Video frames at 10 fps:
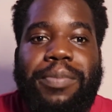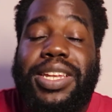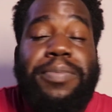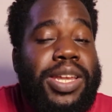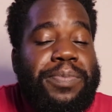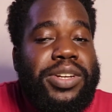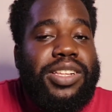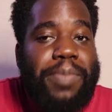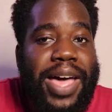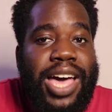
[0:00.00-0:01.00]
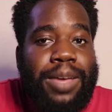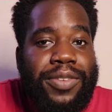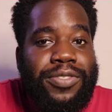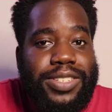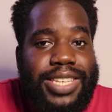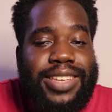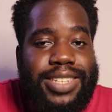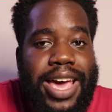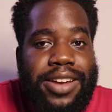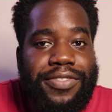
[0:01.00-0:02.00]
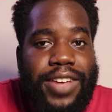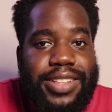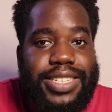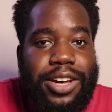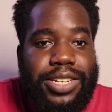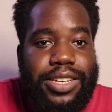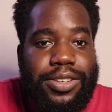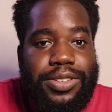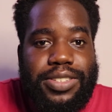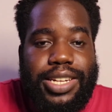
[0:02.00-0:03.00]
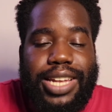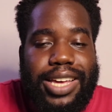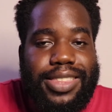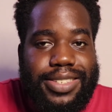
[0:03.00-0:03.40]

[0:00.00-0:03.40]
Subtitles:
but he better put it back before Zack Snyder finds out he used it like